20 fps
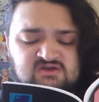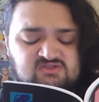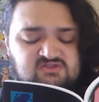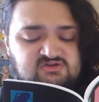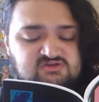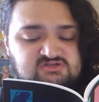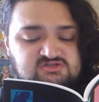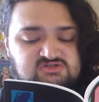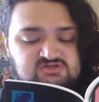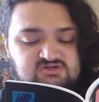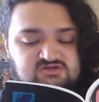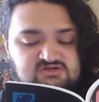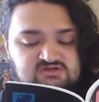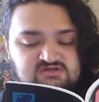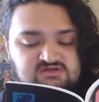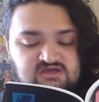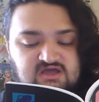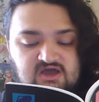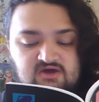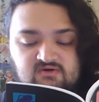This
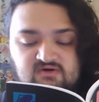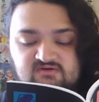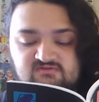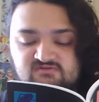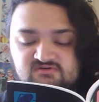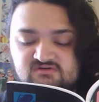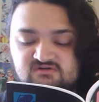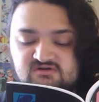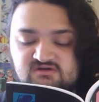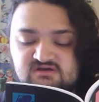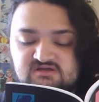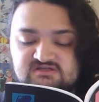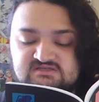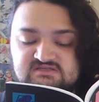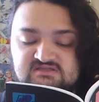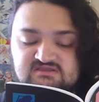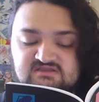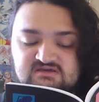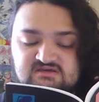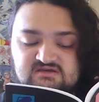tree, however,
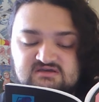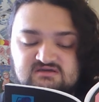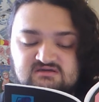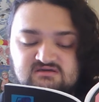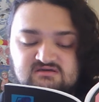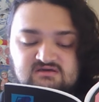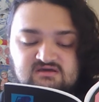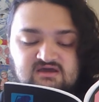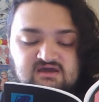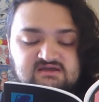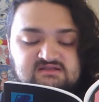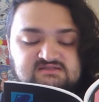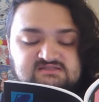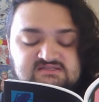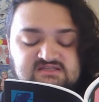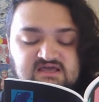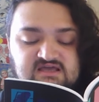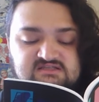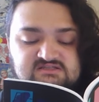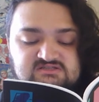is thick and
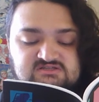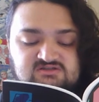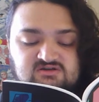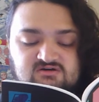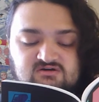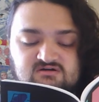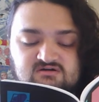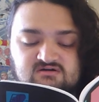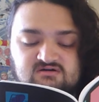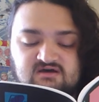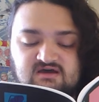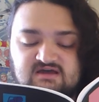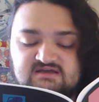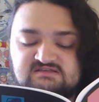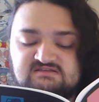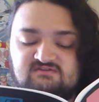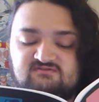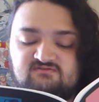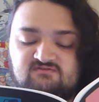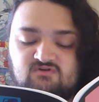stands tall
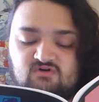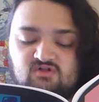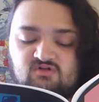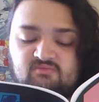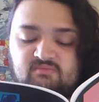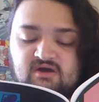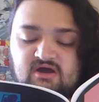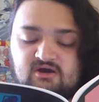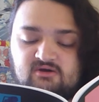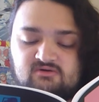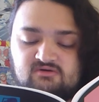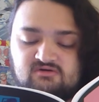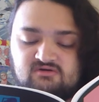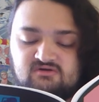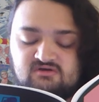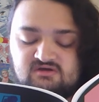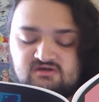as if full of power.